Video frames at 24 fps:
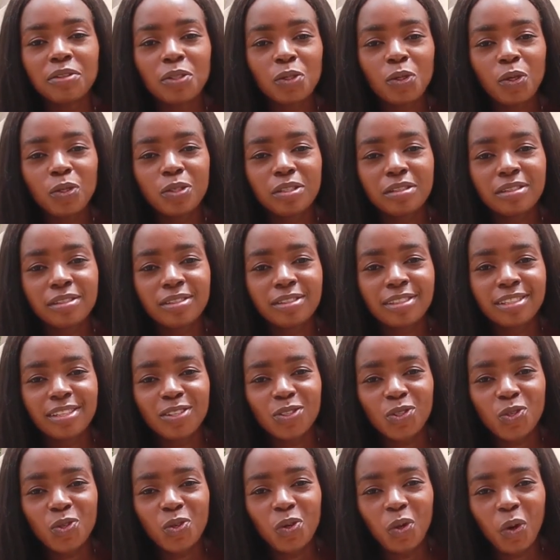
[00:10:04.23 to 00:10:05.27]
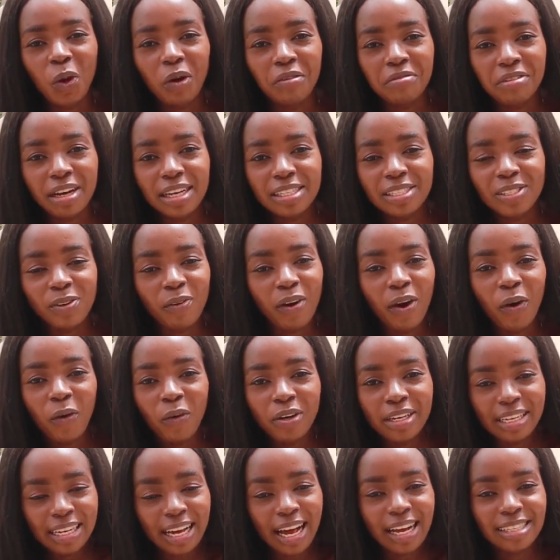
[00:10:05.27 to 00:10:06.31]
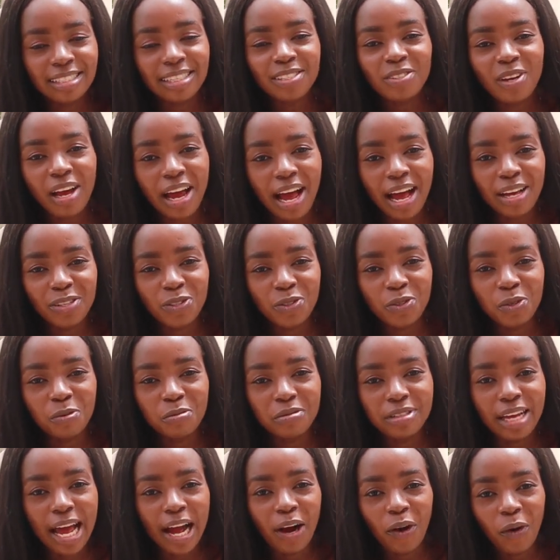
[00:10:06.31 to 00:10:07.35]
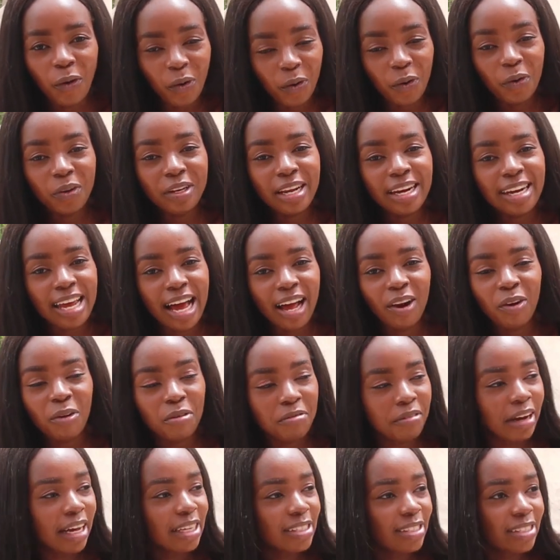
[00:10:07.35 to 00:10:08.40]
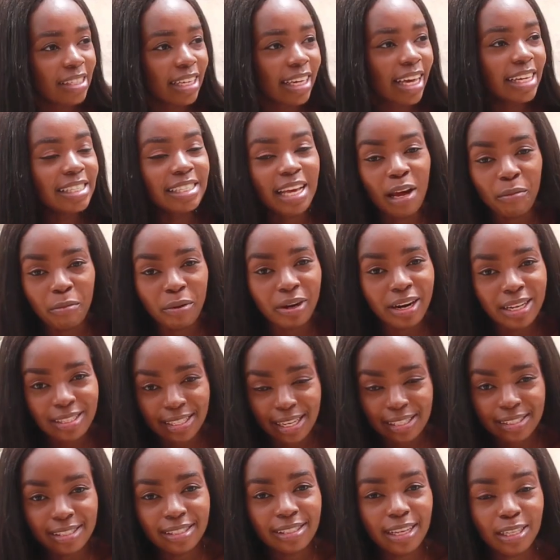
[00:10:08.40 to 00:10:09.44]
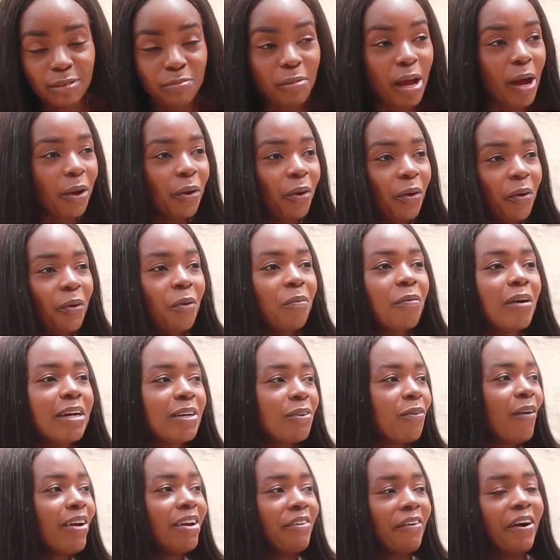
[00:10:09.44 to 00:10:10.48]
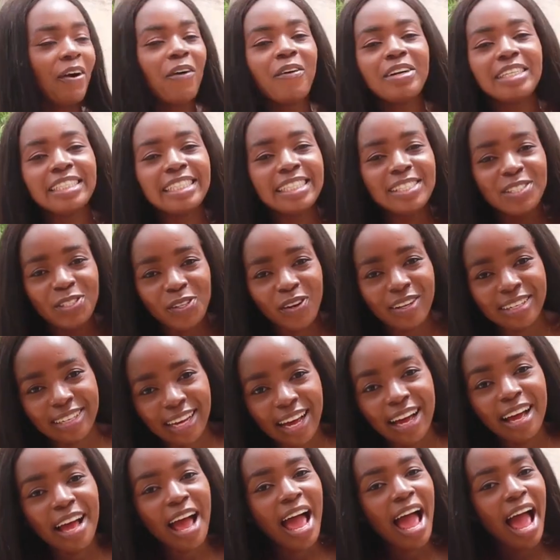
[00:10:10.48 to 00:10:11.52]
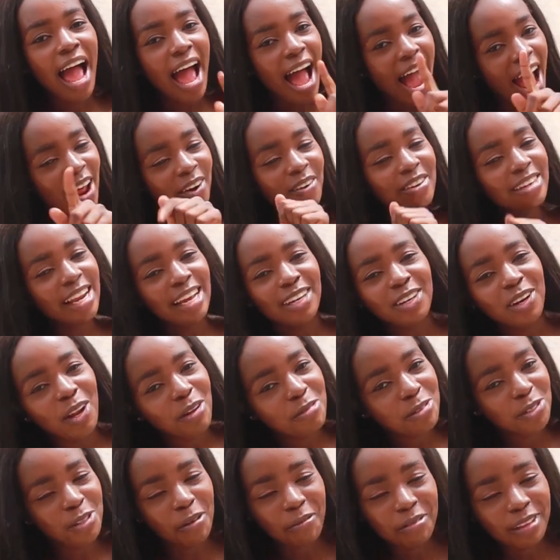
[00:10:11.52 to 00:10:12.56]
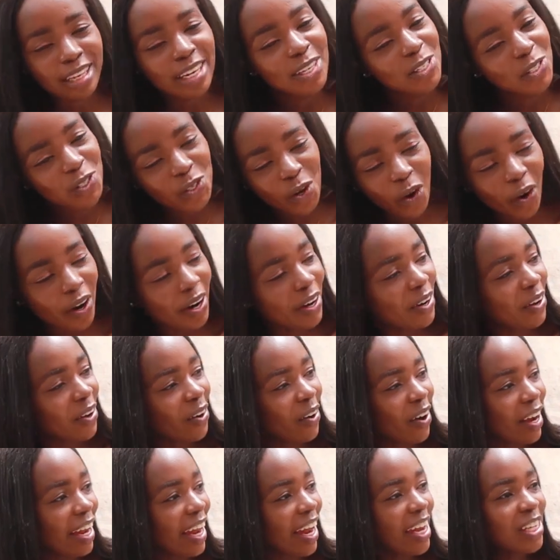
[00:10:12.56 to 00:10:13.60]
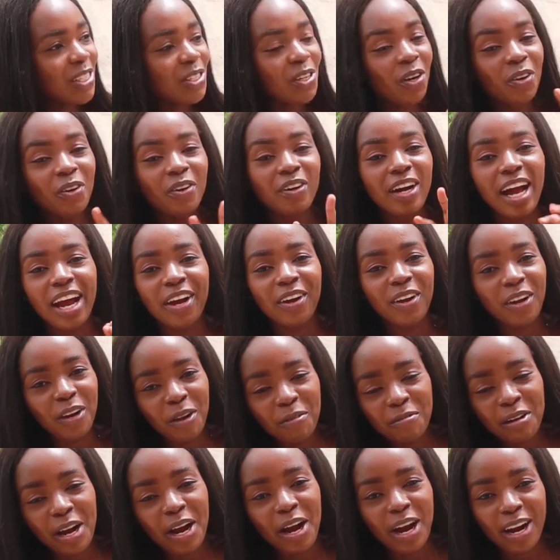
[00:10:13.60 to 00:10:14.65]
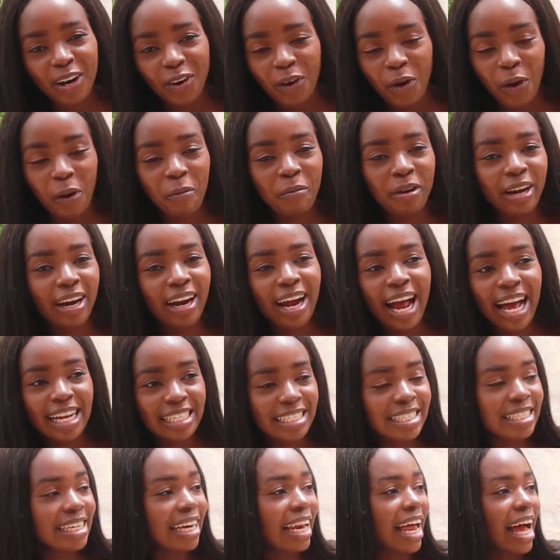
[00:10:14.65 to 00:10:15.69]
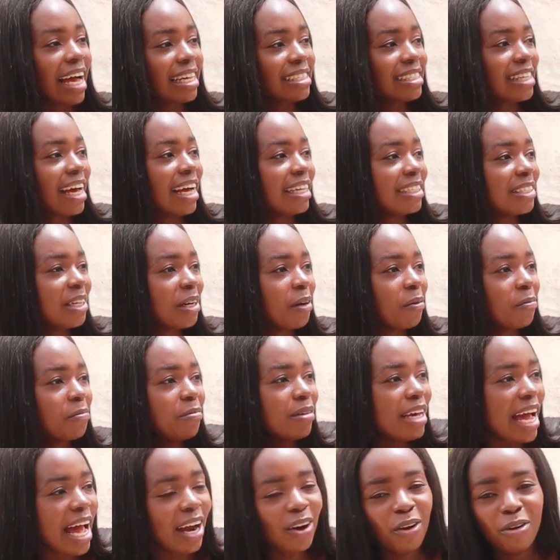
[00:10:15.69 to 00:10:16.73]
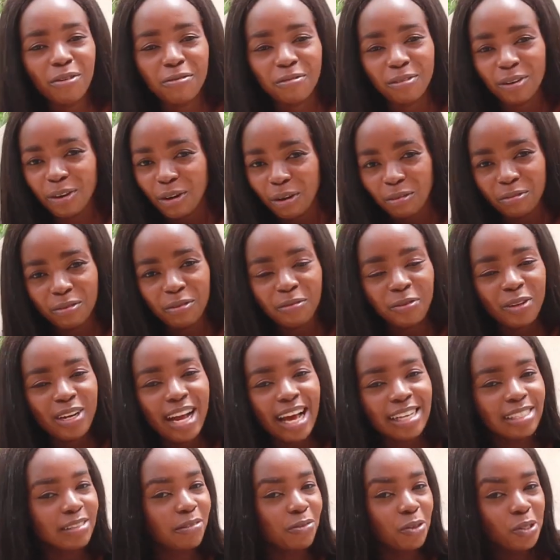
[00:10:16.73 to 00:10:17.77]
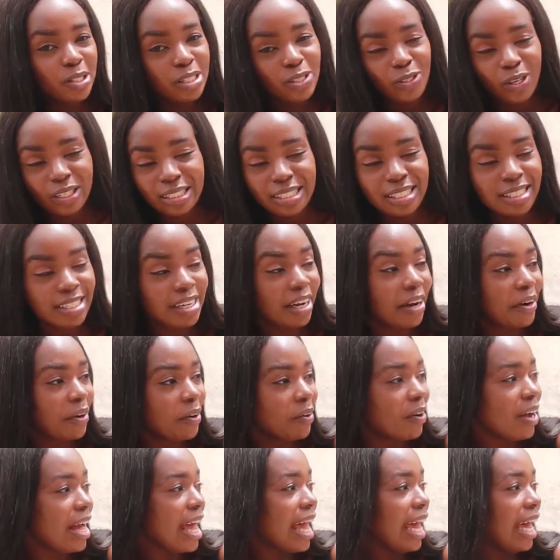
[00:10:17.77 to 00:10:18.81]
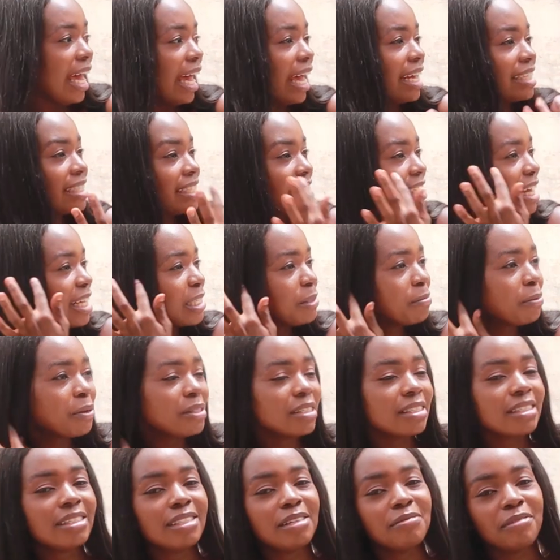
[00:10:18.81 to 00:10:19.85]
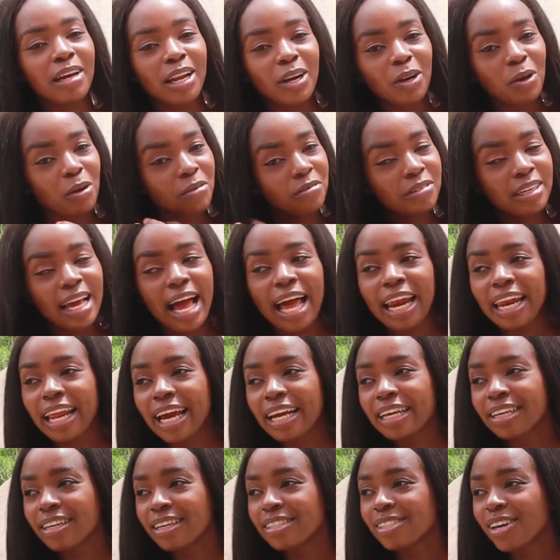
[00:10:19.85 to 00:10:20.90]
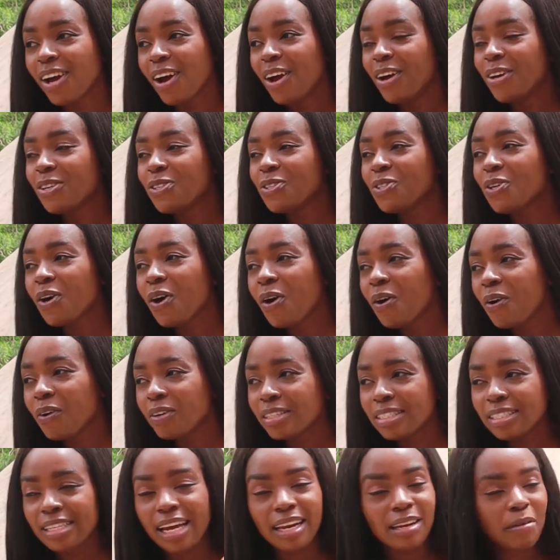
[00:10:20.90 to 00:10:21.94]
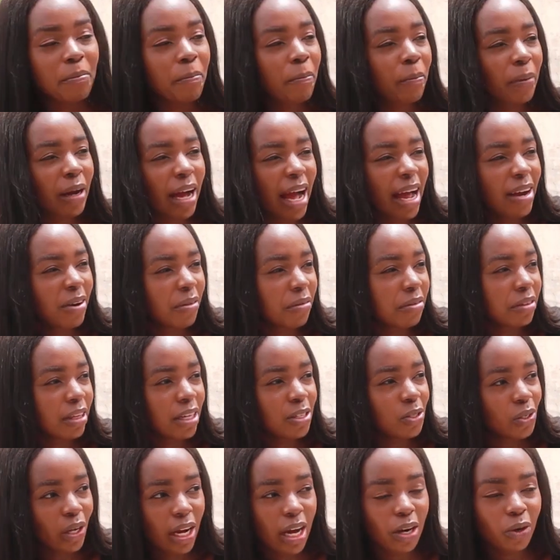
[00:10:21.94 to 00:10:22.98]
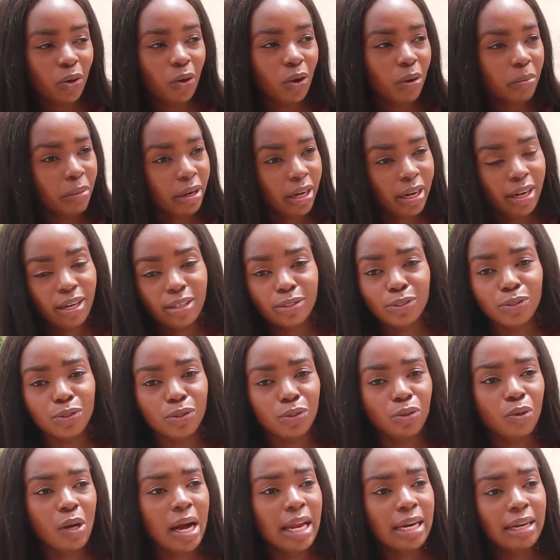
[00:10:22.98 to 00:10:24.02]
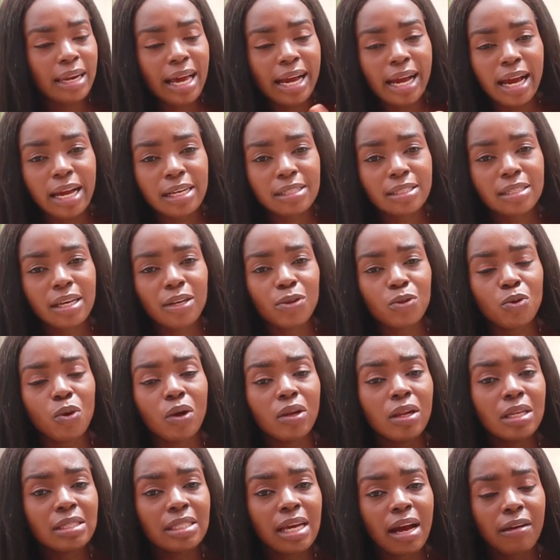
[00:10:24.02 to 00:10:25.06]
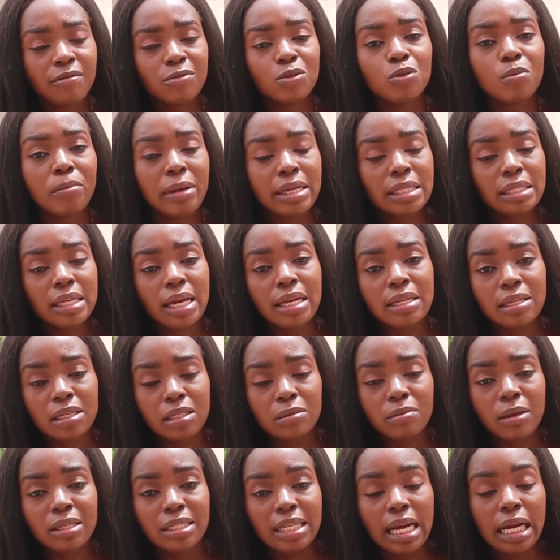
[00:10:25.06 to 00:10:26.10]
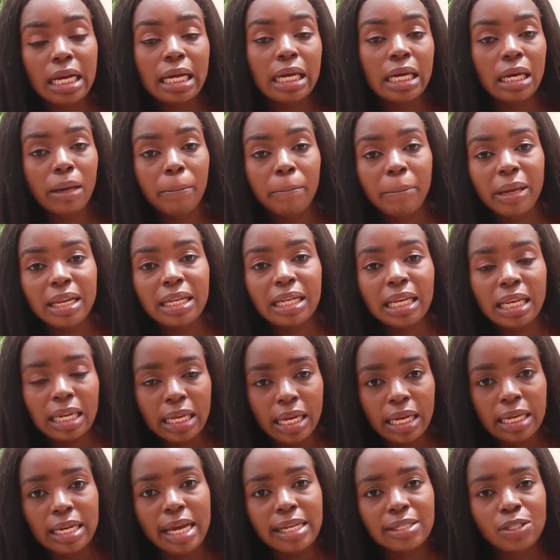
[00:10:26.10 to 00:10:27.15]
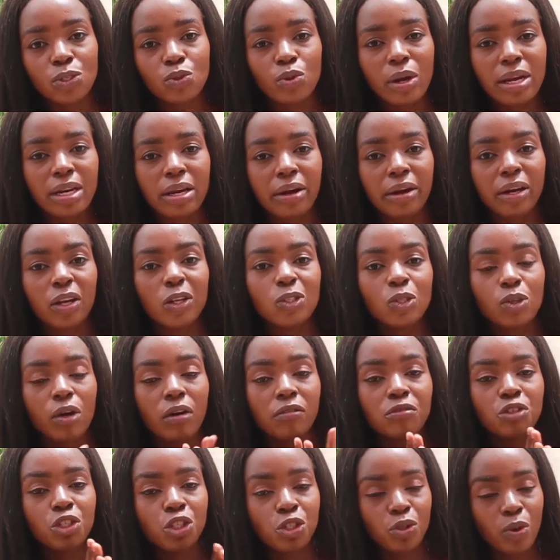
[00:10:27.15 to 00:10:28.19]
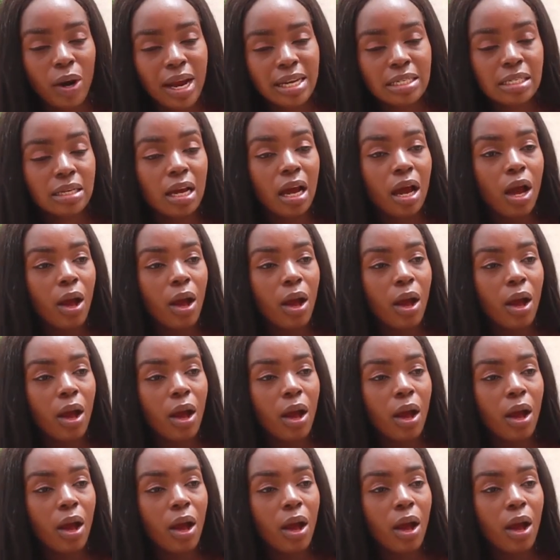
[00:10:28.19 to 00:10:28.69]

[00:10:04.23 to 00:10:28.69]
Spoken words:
I've also seen two lovers. They were holding hands. That's why I assumed and concluded they are lovers. In case they are brothers and sisters, I don't know. But the way they were holding each other, I know that love something is going on. Okay, so you and your lover can come here and chillax. And me, I love love. If you guys have noticed on this channel, anything that's positive and lovely, I like it. So these are the kind of things you can come here and do. And like I said, you always have to maintain this place and keep it clean. That is why there are lots of trash